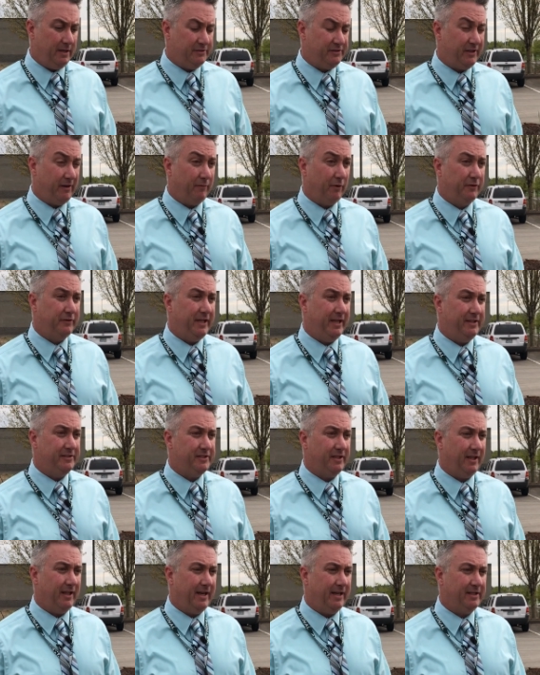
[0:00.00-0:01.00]
several
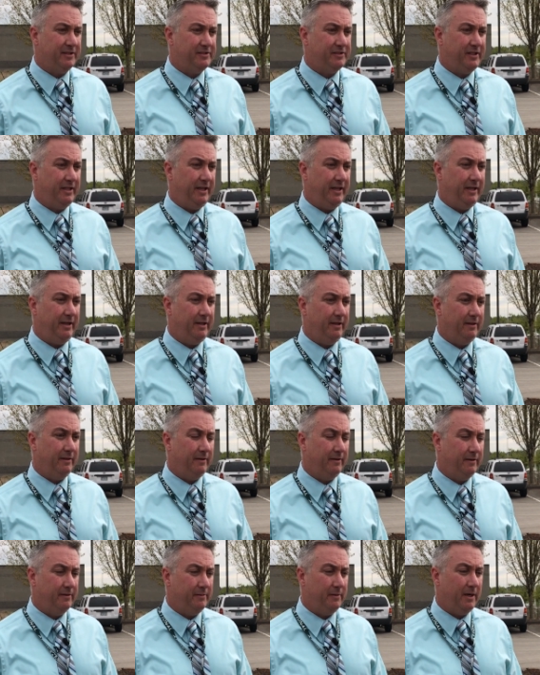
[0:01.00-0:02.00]
teens at Legacy,
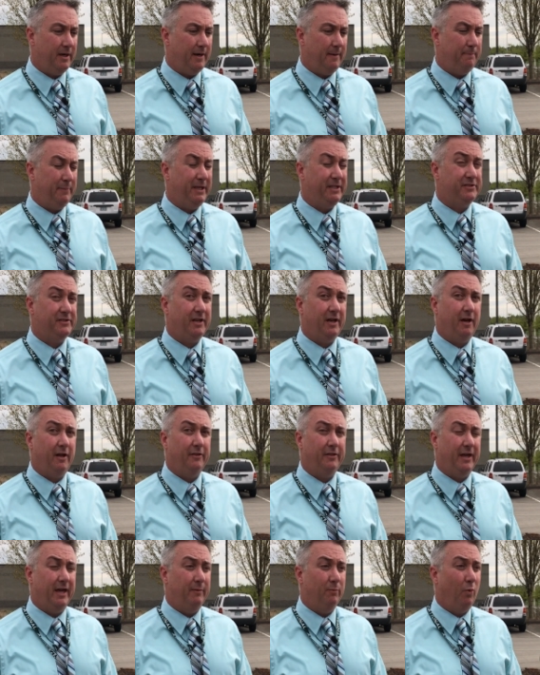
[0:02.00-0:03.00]
Peace
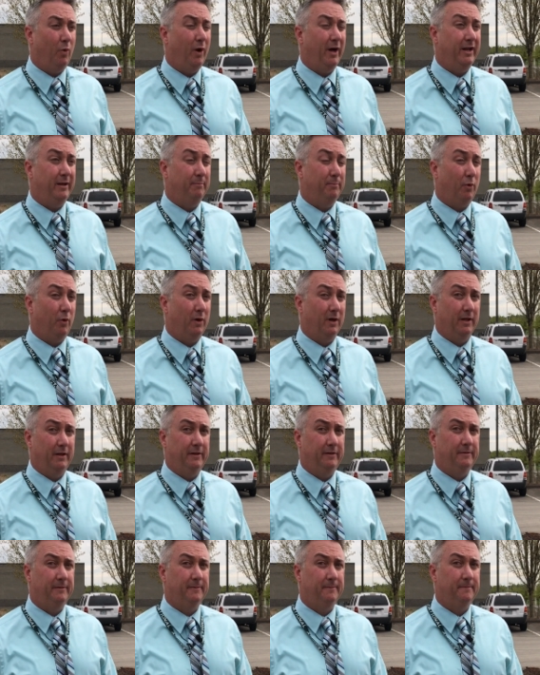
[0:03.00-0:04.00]
Health, and 1 in
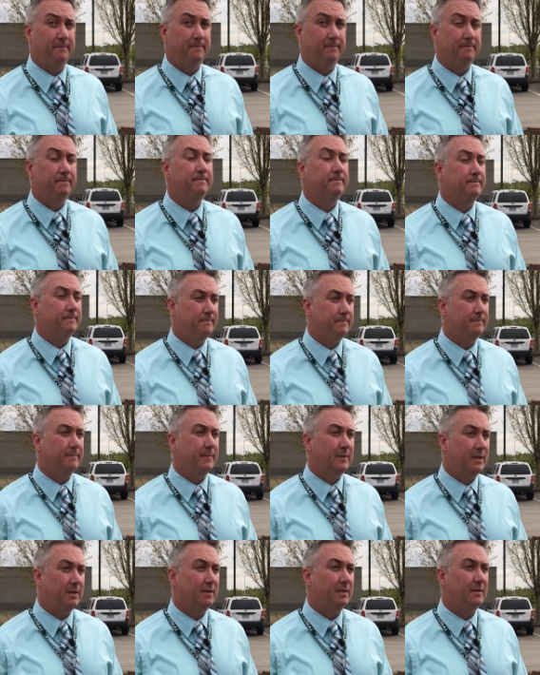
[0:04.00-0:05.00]
Portland. Okay.
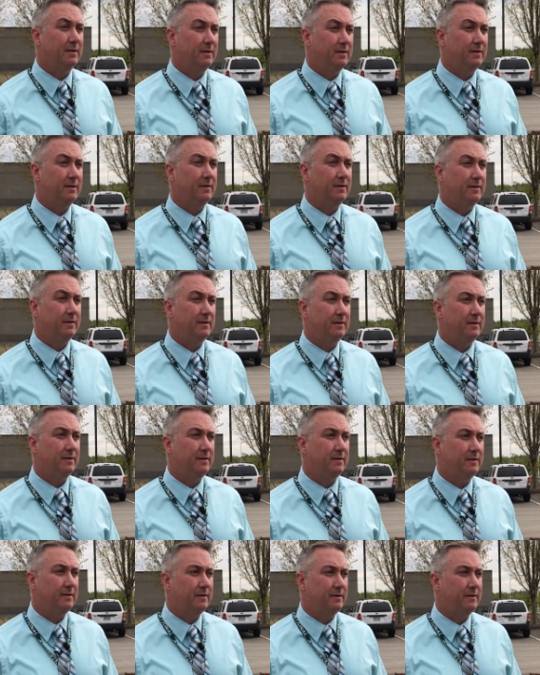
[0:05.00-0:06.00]
Do we
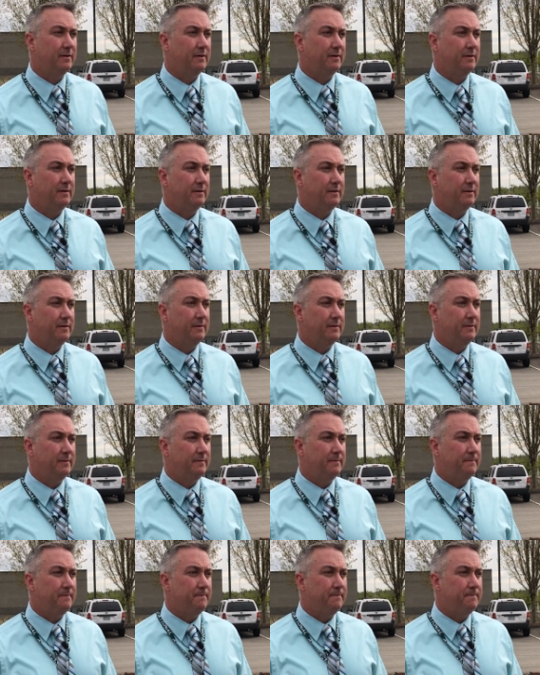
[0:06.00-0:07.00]
know their relationship? Do
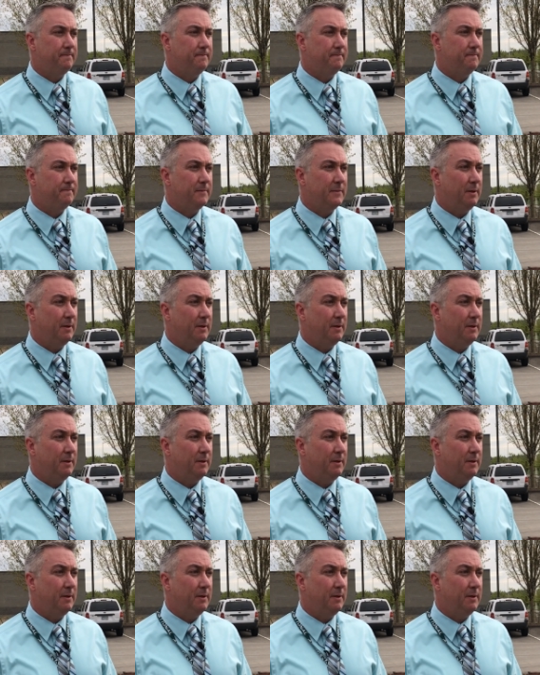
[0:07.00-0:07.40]
they know each other?